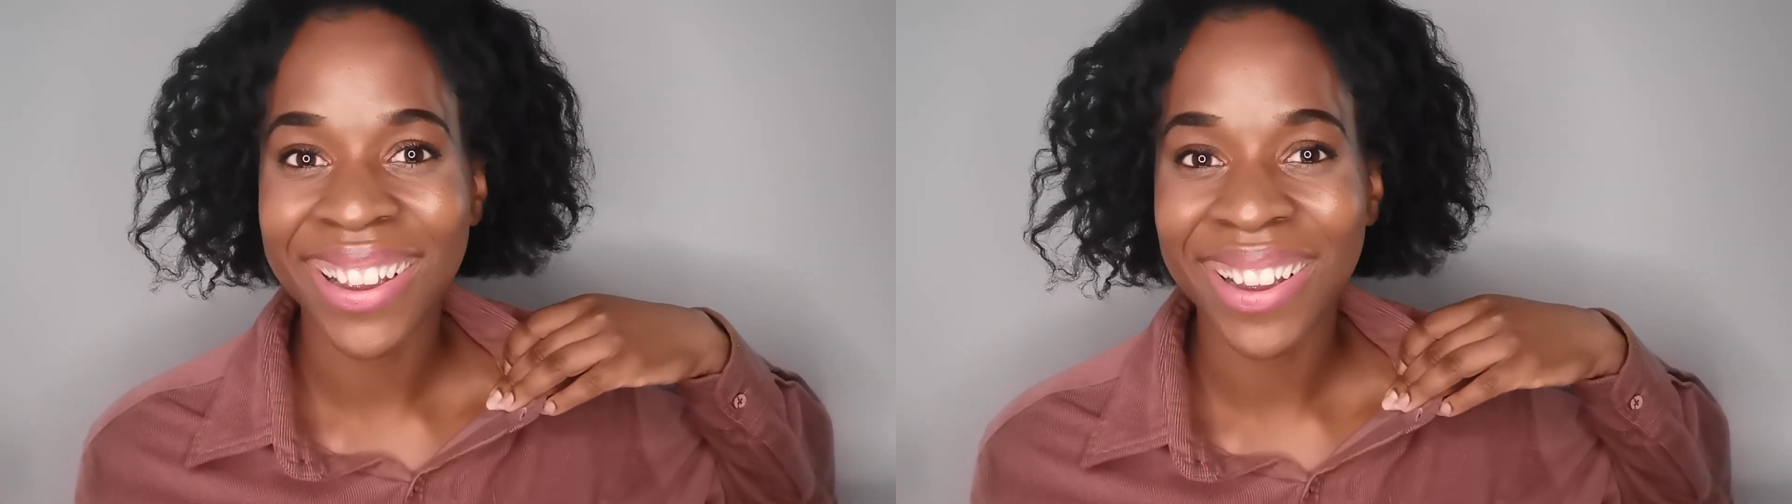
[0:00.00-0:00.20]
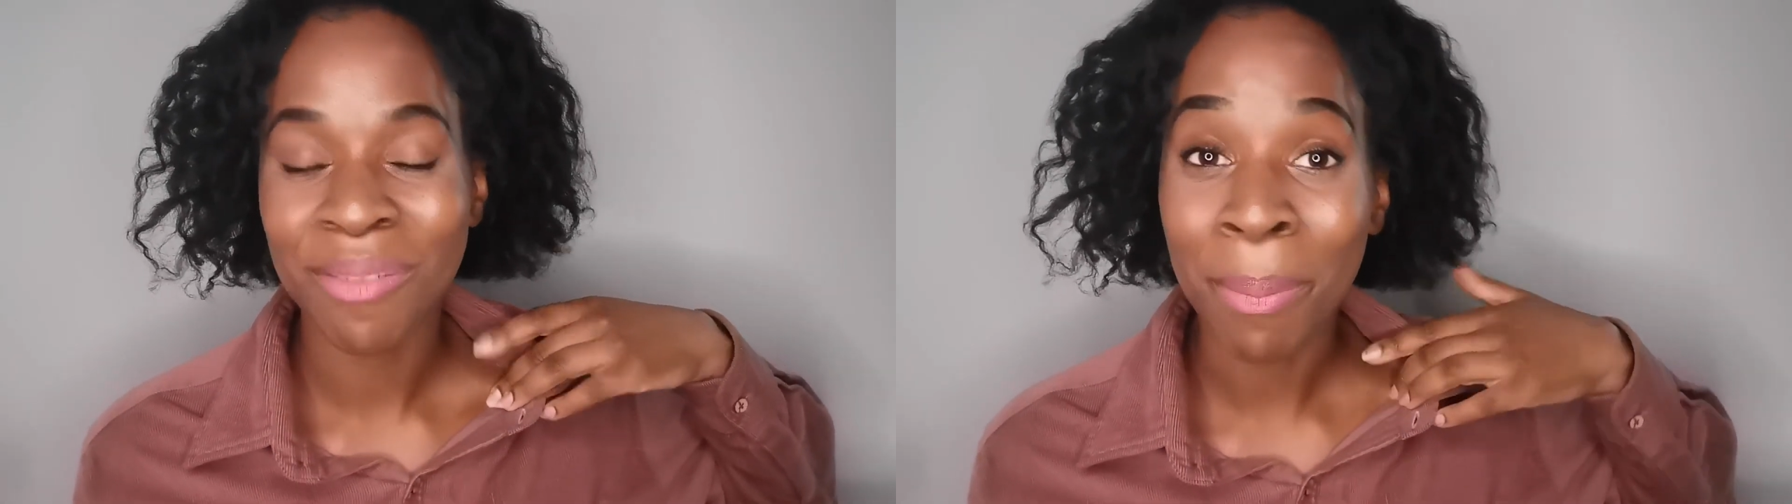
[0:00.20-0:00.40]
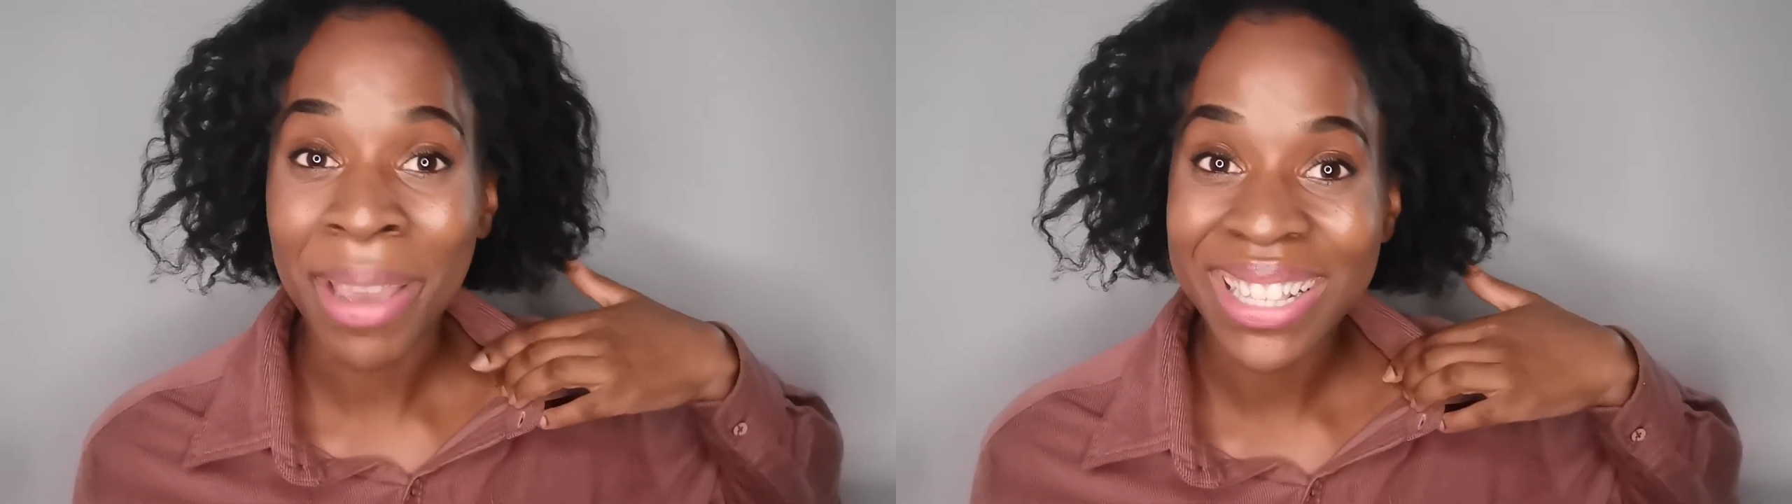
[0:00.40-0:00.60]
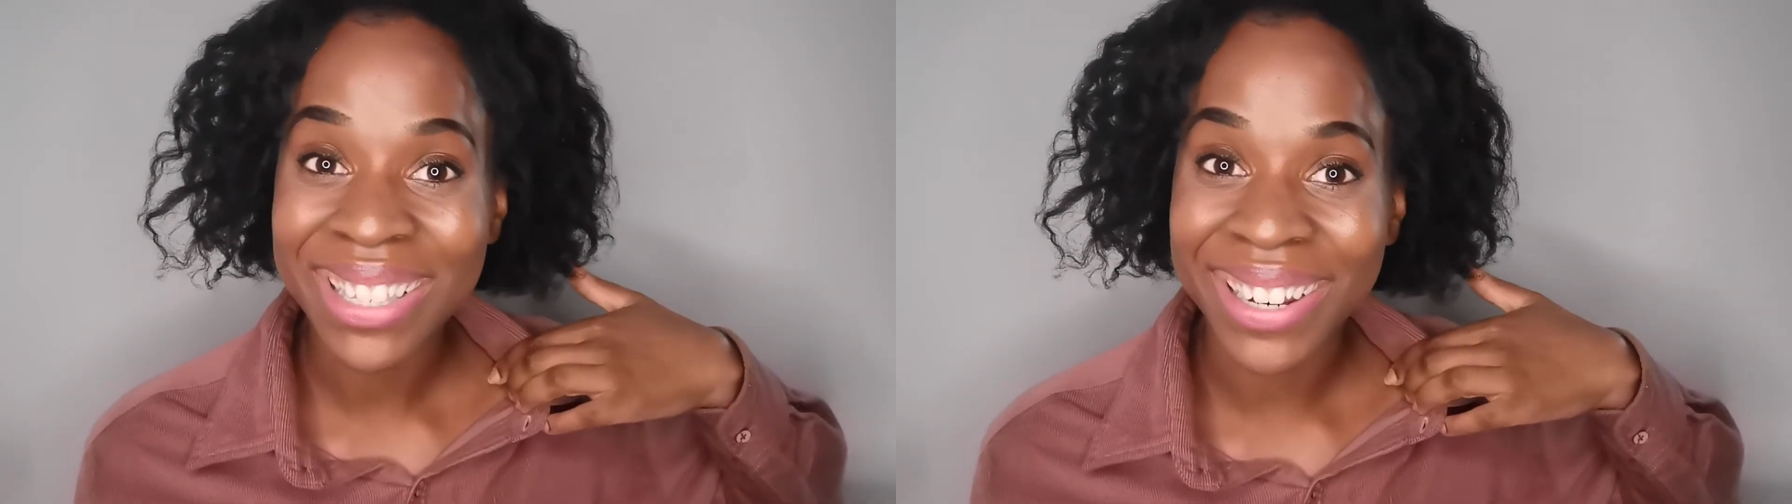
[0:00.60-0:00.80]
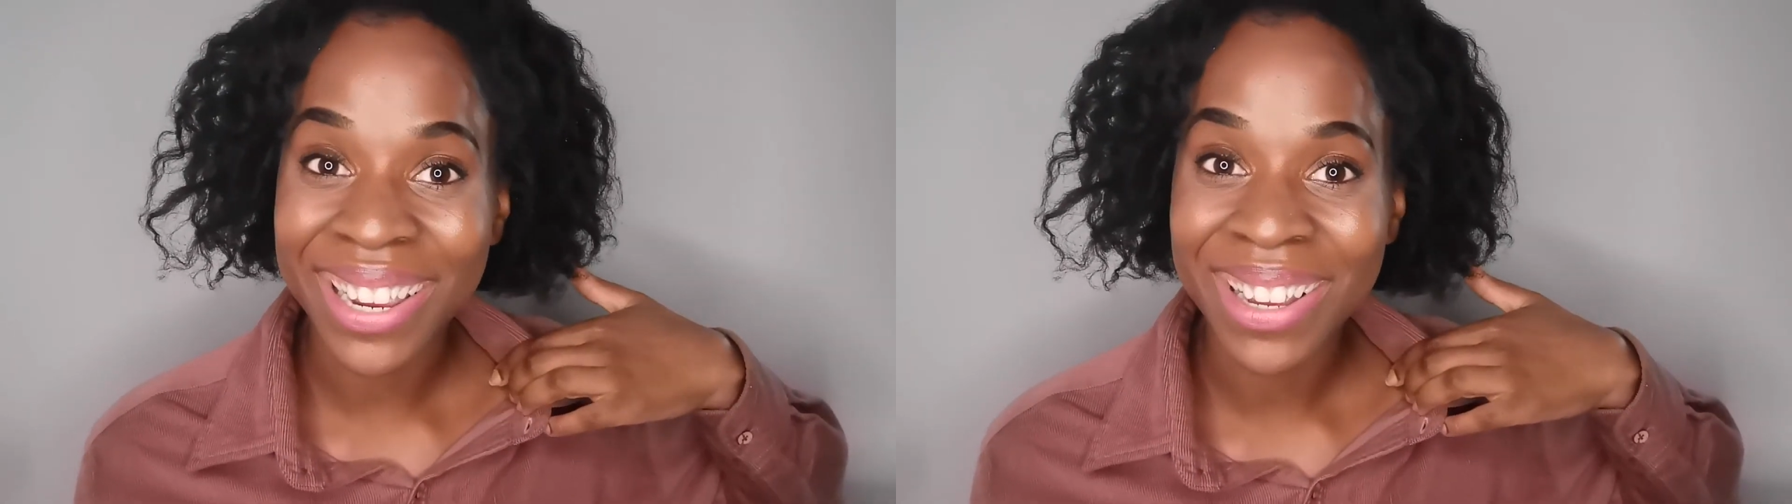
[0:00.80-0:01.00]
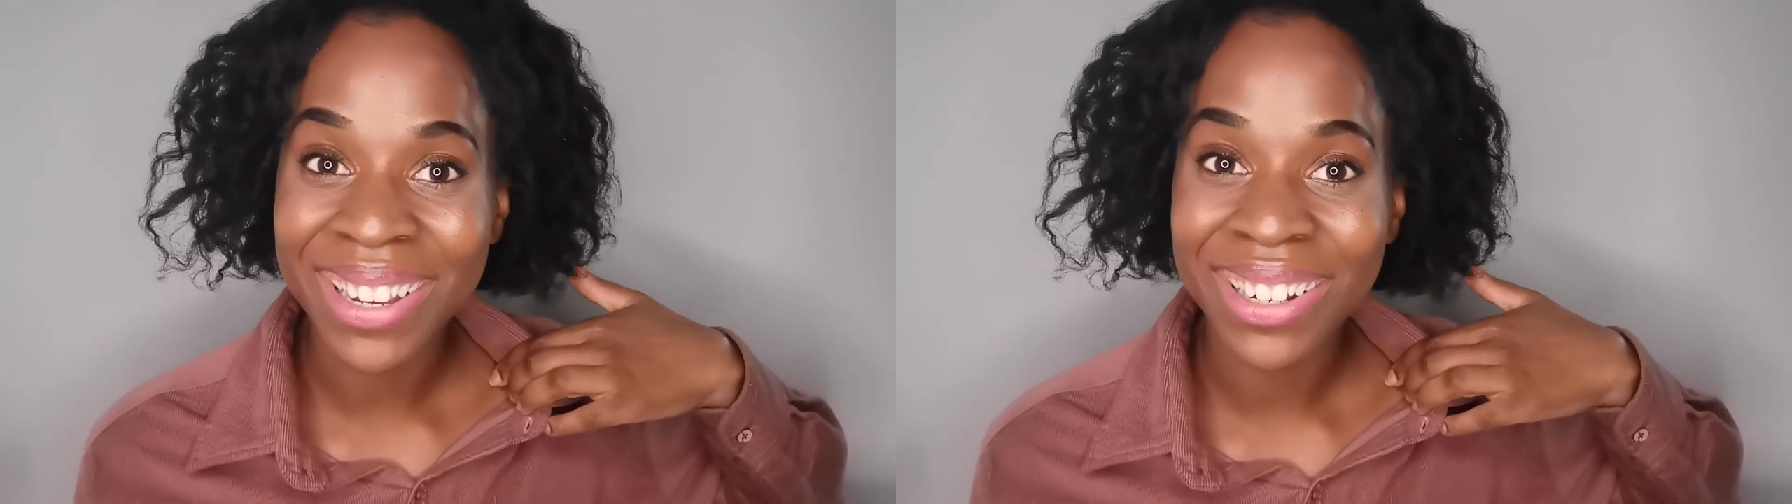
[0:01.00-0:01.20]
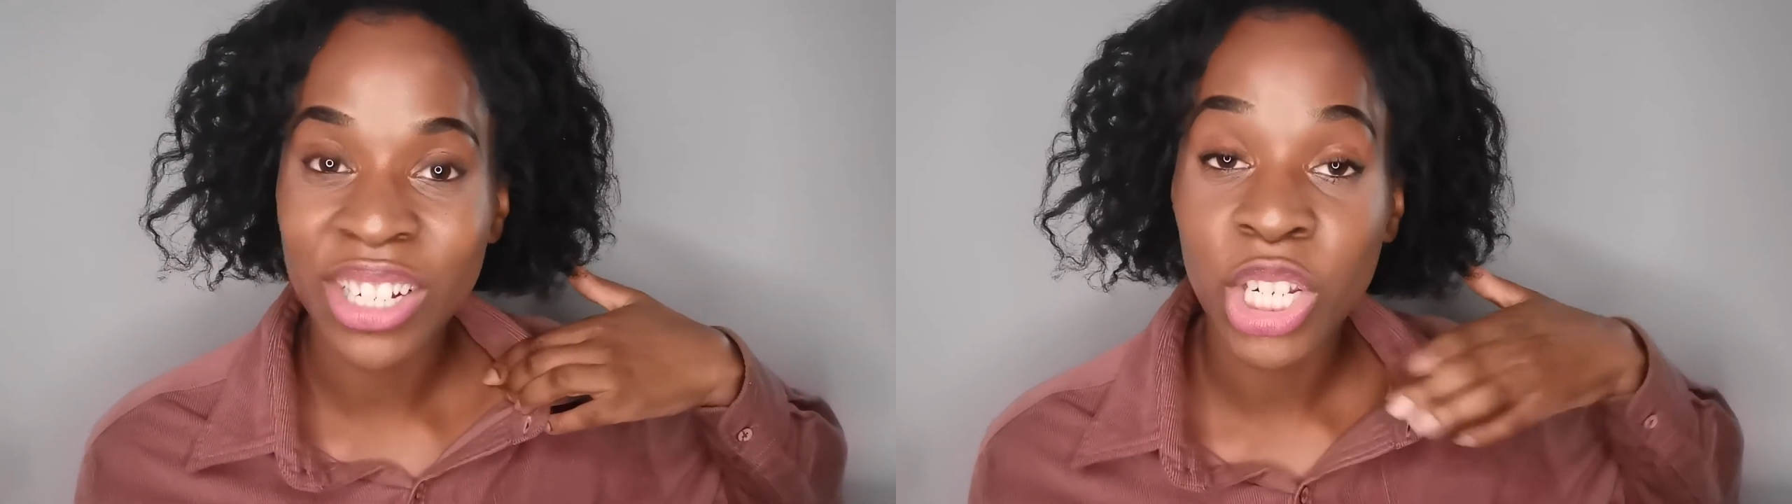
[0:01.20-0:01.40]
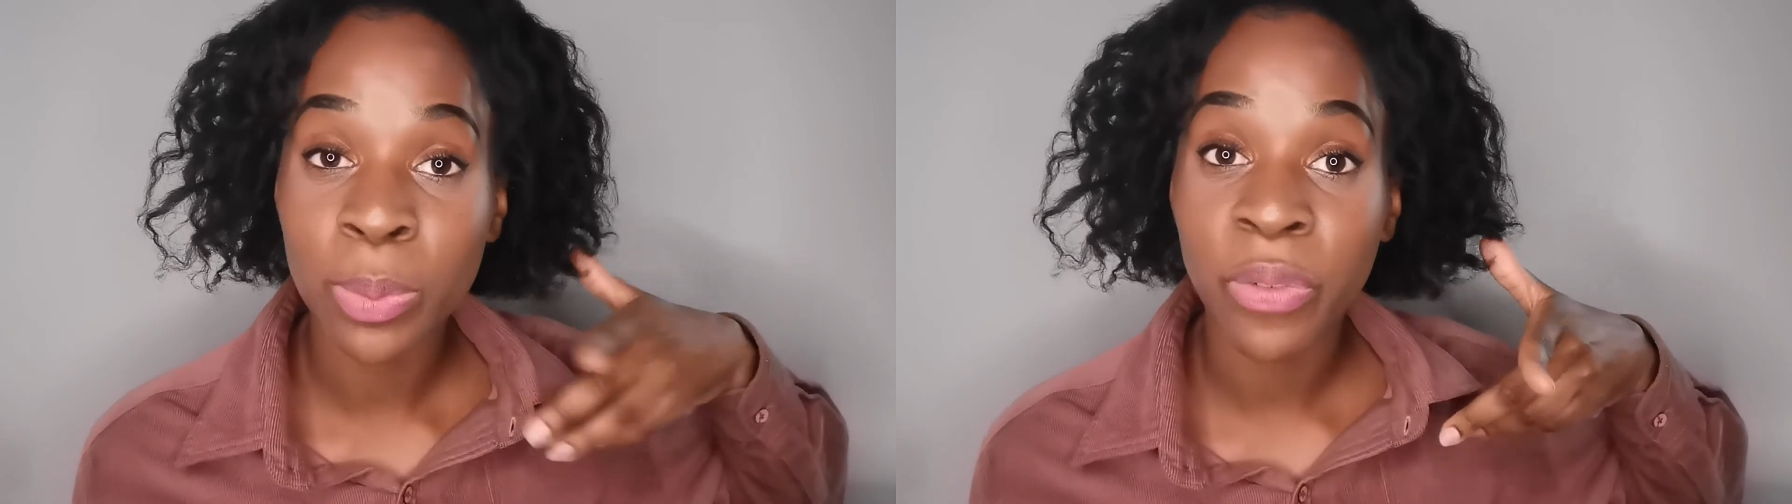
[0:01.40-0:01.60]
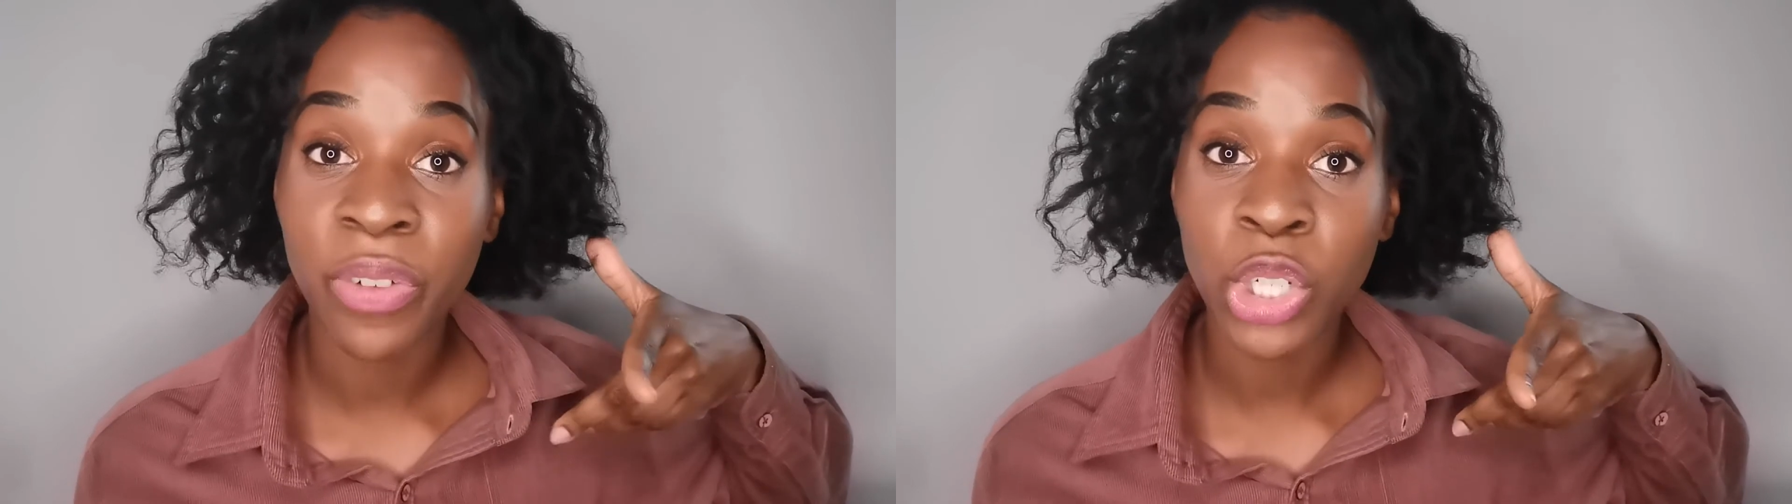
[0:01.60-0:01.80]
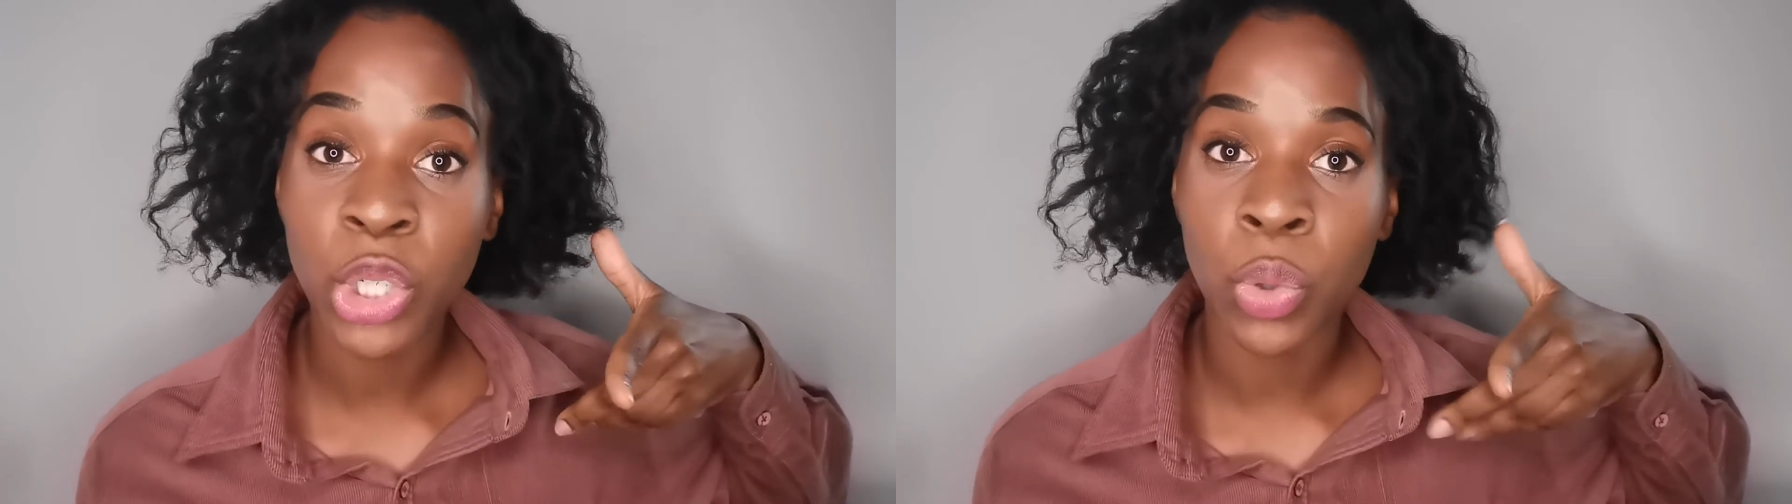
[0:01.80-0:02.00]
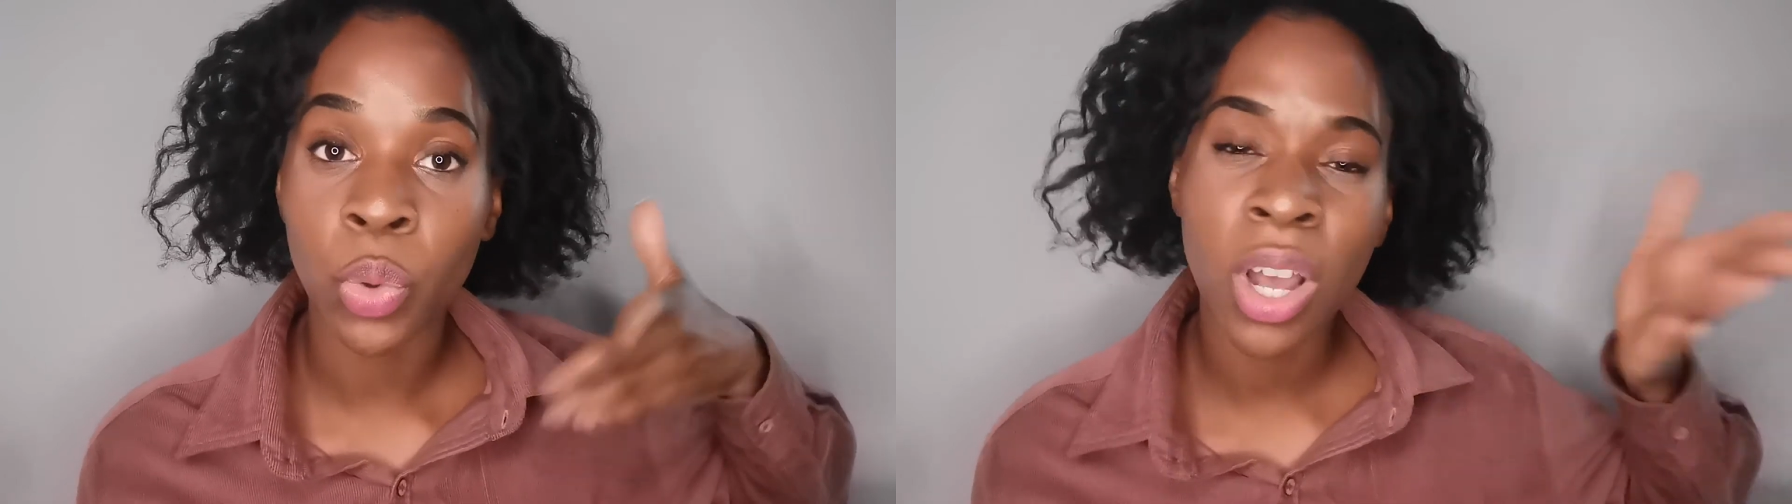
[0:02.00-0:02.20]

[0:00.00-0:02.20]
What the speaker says: My mate done it. She's professional.